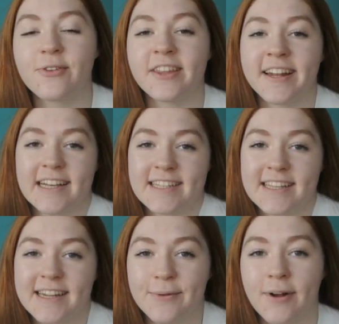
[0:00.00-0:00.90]
the next
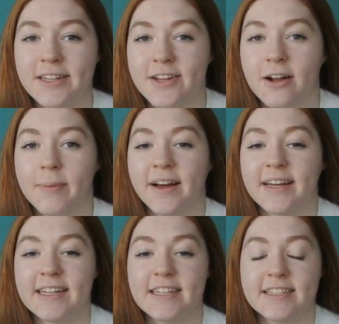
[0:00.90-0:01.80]
thing that I want to talk
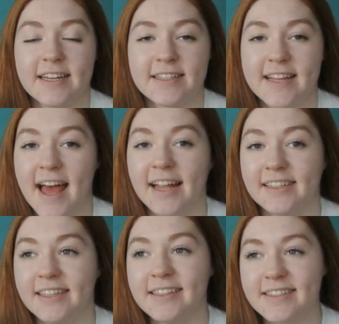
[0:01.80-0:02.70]
about is
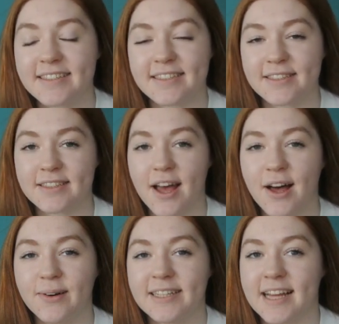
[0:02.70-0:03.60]
attendance.
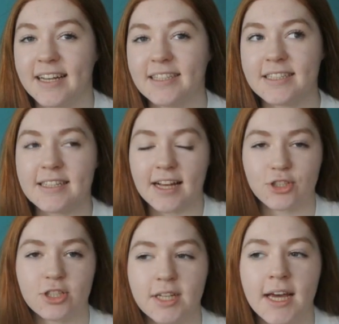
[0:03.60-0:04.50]
So attendance is
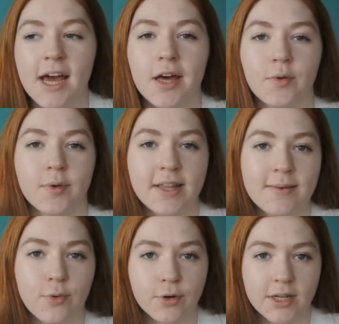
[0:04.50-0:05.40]
actually really
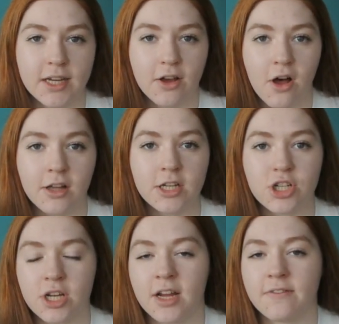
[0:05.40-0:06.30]
important in
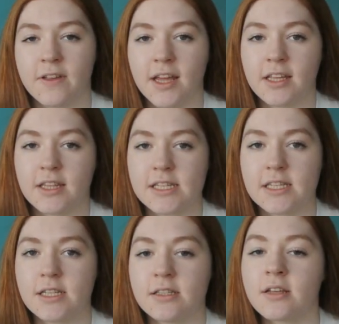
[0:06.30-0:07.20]
college, and I feel like this
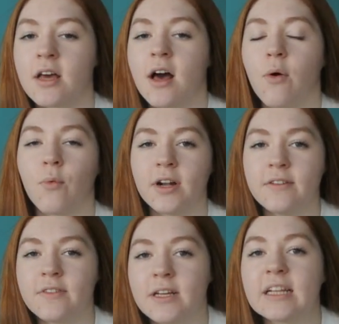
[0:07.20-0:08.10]
is one
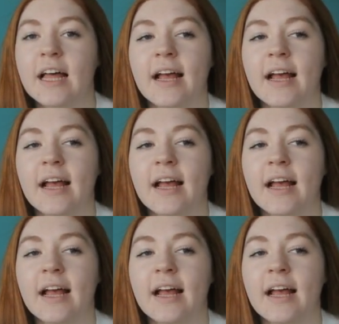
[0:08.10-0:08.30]
of the